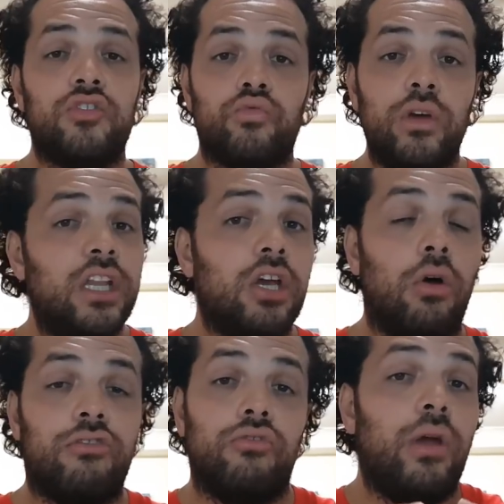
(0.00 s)
is really
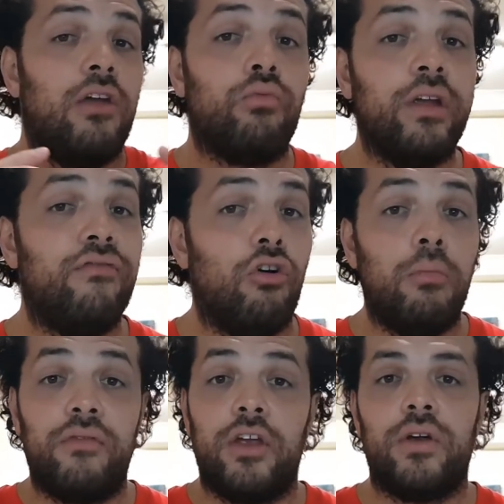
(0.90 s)
going through a
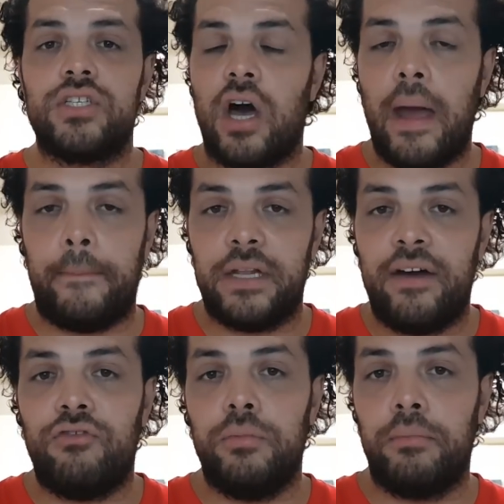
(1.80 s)
reform of their entire
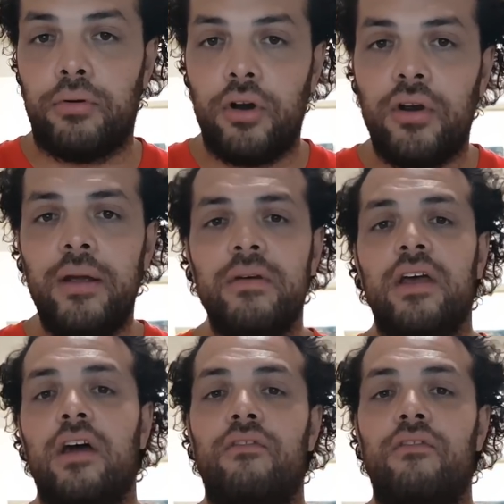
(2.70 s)
platform and program